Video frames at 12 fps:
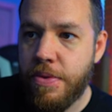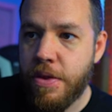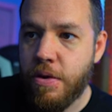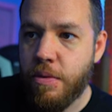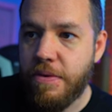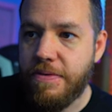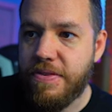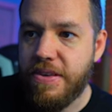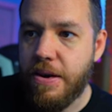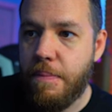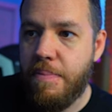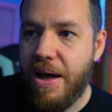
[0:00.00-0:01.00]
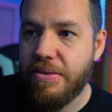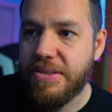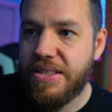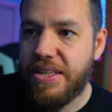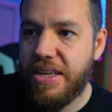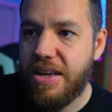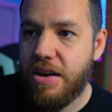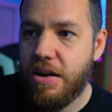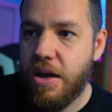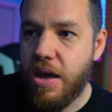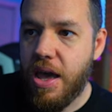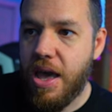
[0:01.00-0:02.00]
We've seen a bounce here
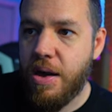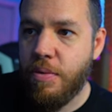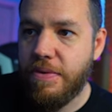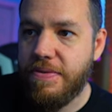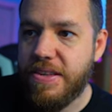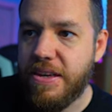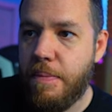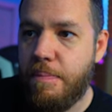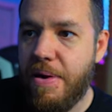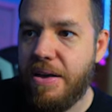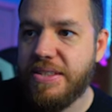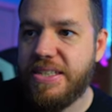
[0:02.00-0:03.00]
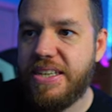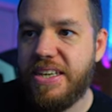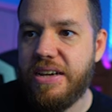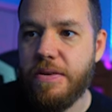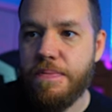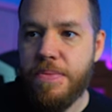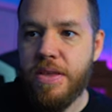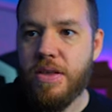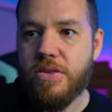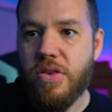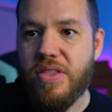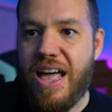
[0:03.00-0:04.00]
and we've seen a bounce here.
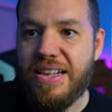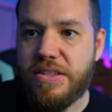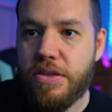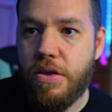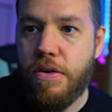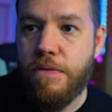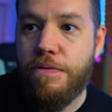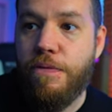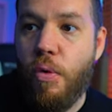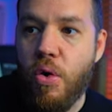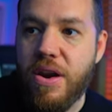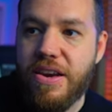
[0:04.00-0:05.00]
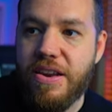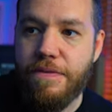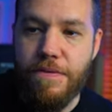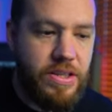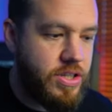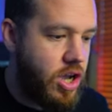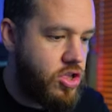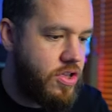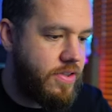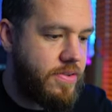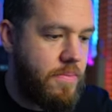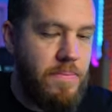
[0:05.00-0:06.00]
So that's four different
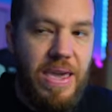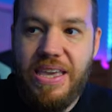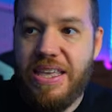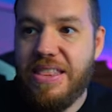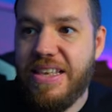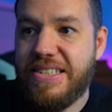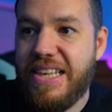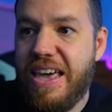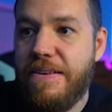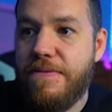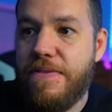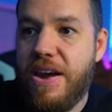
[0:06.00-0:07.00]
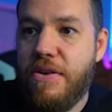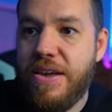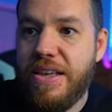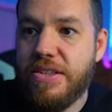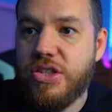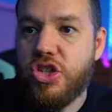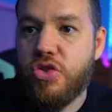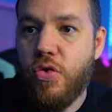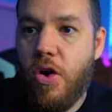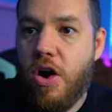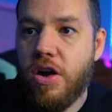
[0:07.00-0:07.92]
touches, making this a very strong